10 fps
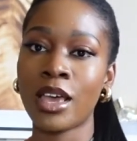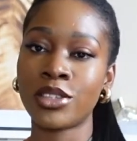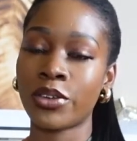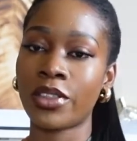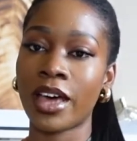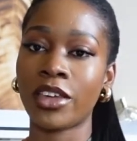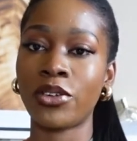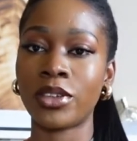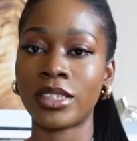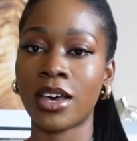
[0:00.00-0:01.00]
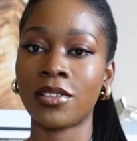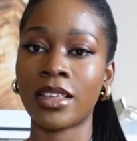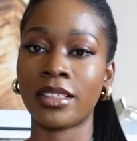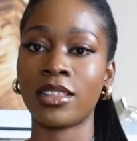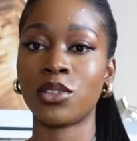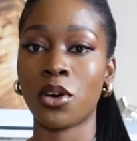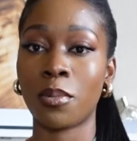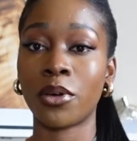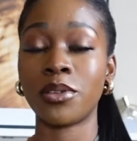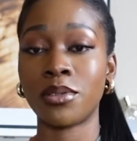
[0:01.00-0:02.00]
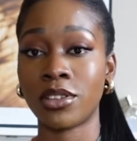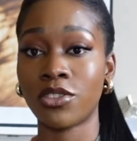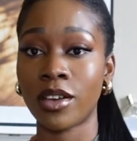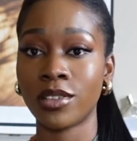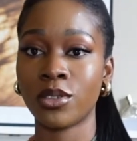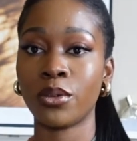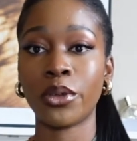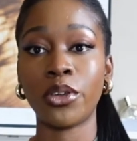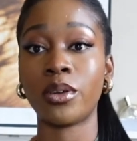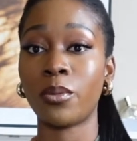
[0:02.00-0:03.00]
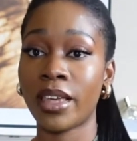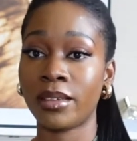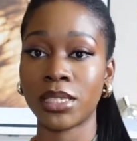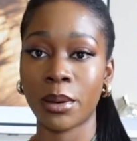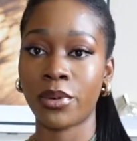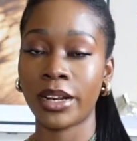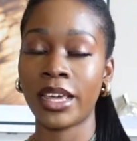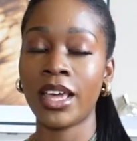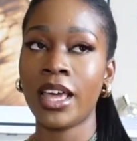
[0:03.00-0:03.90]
so that you can tell that the top goes with the trousers, although you can wear them separately.